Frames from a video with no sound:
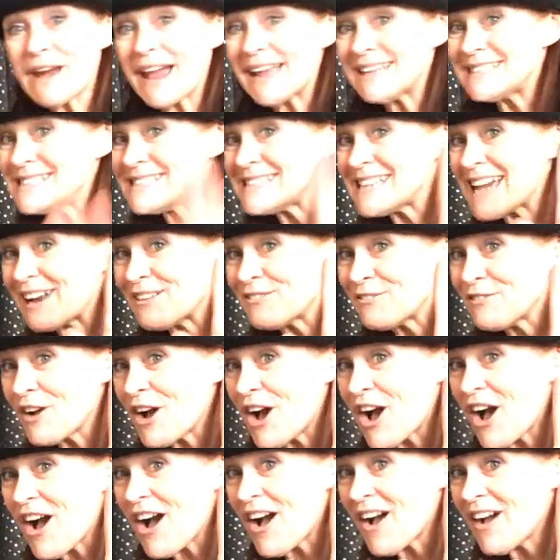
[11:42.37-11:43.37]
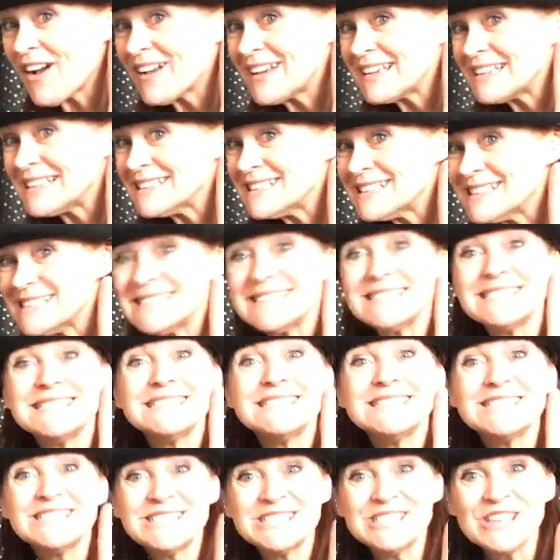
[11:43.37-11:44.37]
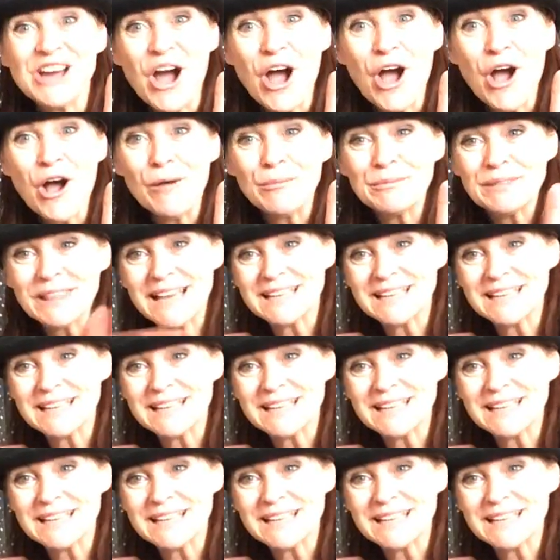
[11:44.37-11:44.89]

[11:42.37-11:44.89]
red stand for? Stop,